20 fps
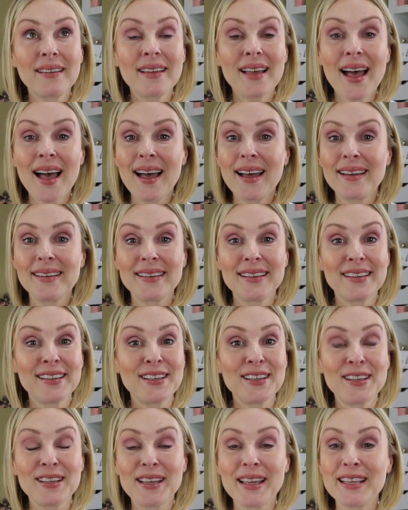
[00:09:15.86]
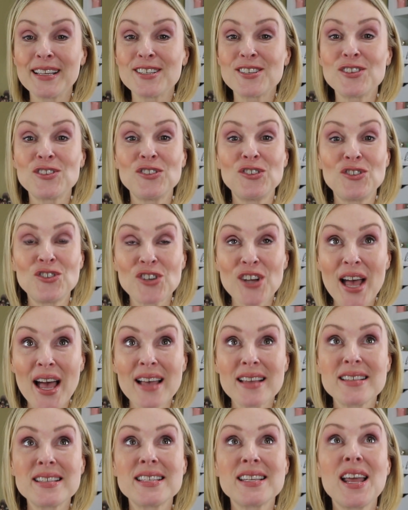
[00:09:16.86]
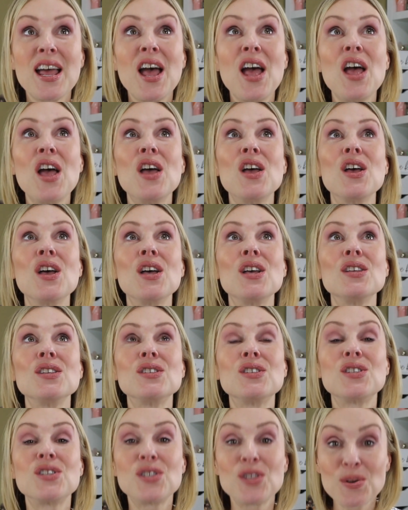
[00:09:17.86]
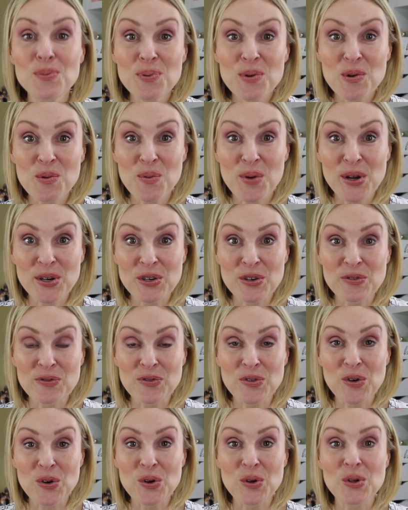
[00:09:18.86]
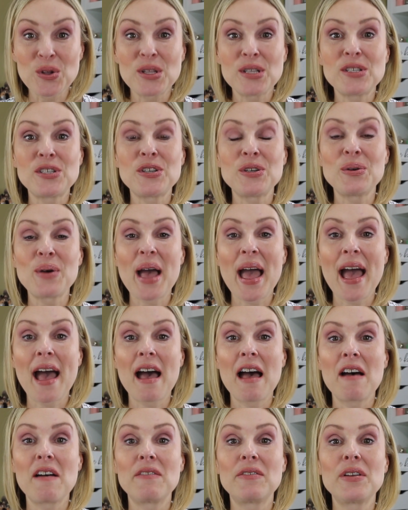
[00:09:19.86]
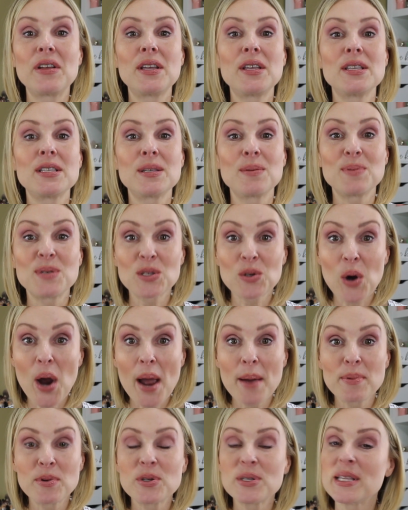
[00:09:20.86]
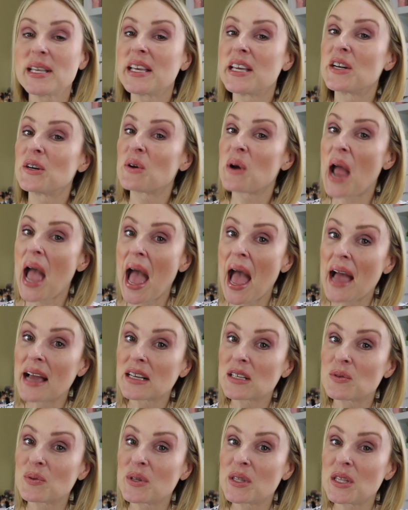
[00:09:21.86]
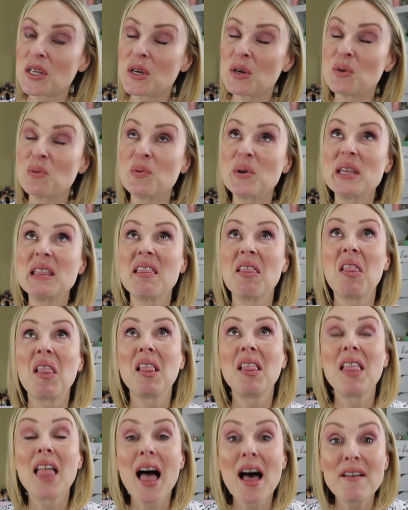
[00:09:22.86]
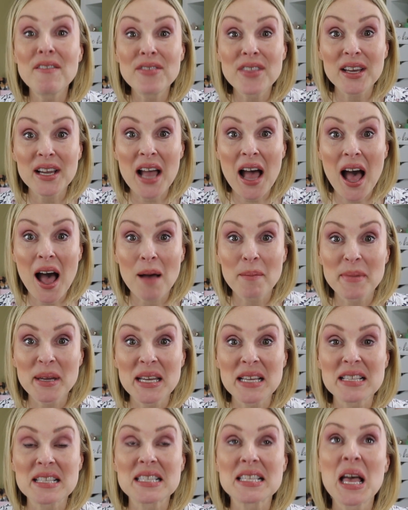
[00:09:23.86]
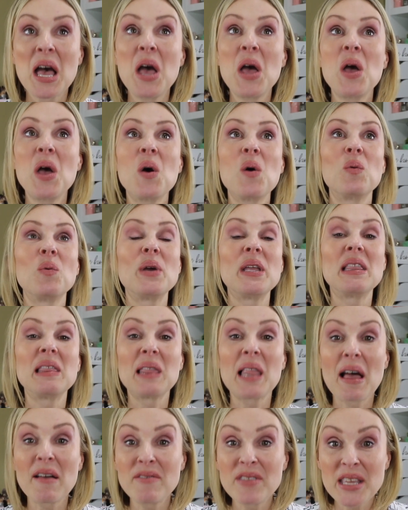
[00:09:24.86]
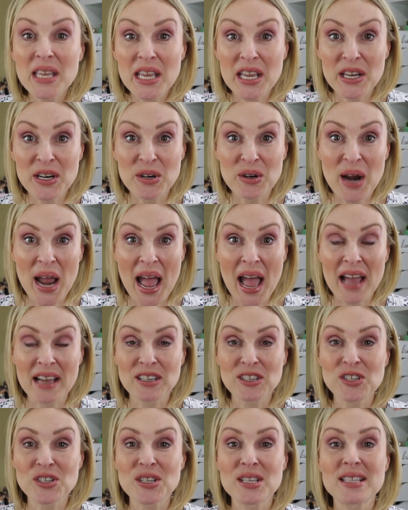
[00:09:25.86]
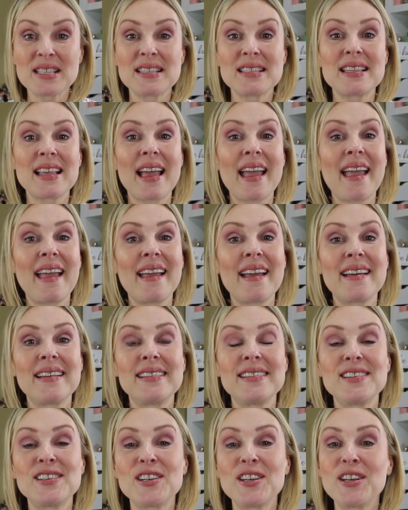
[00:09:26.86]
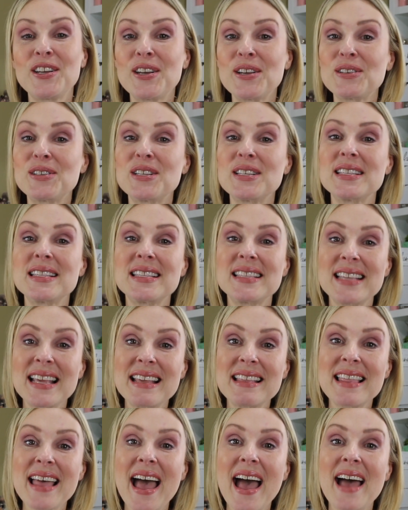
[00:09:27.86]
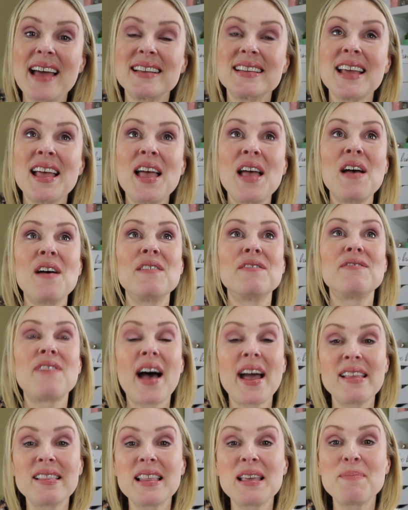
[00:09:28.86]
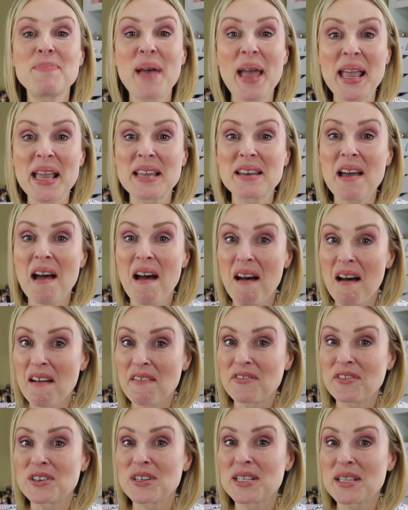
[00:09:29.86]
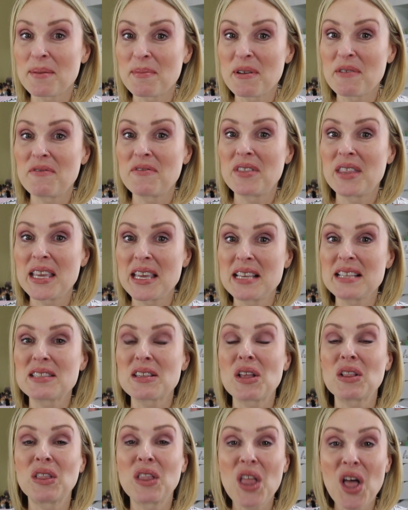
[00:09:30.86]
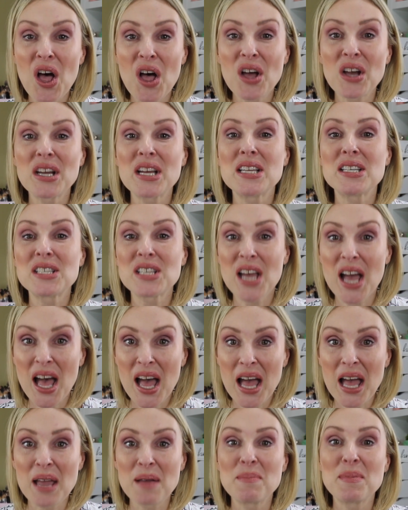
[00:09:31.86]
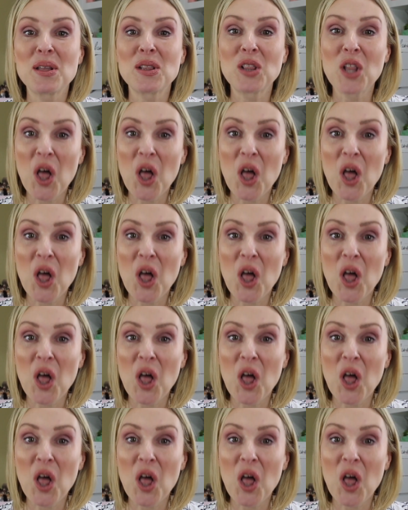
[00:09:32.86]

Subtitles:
it's just super wonderful to have subscribers that interact with you. We love the comments. We love the interactions, and you know, to see that finally paying off for some of these long-term,